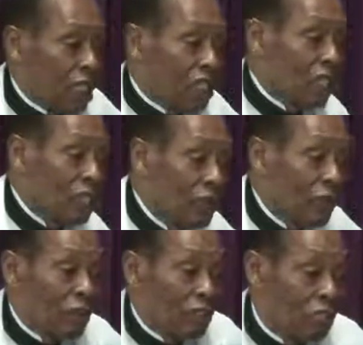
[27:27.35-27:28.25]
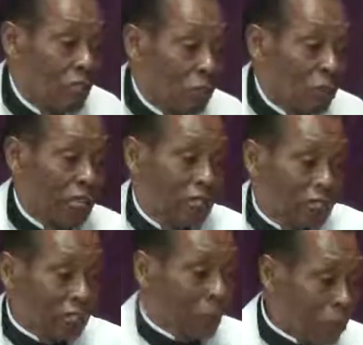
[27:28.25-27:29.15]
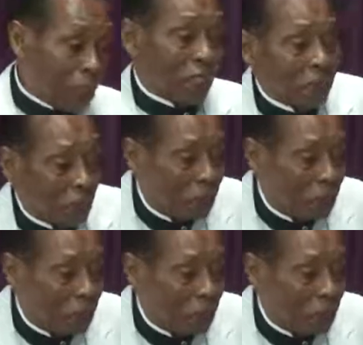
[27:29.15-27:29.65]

Uh, the women, the demon,